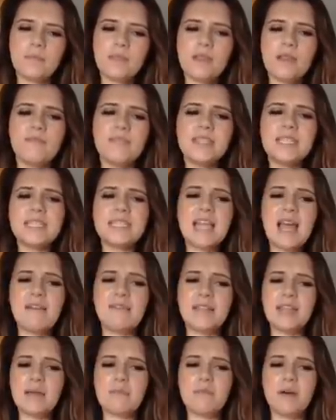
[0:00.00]
this is
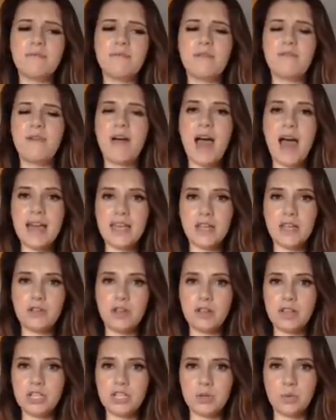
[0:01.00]
definitely a month of higher
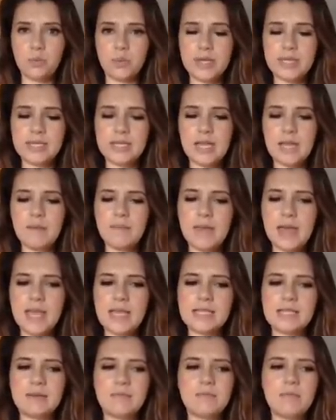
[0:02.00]
knowledge and wisdom.
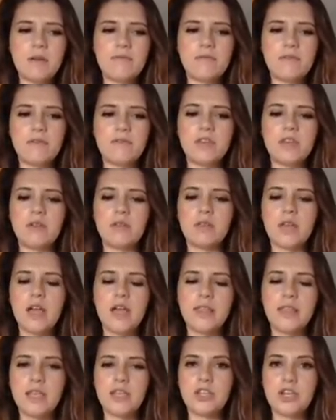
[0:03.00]
It's a month of you
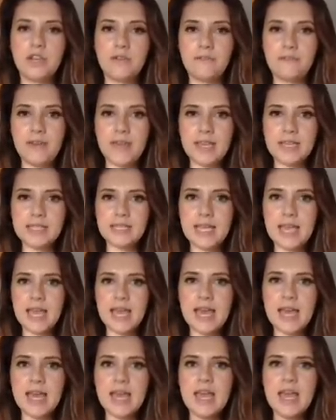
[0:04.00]
learning new things
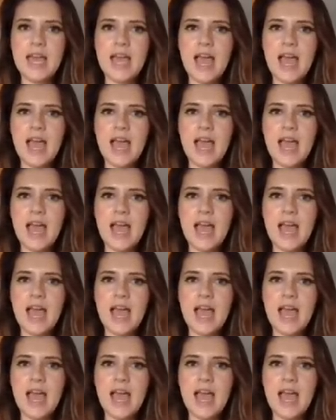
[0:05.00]
here.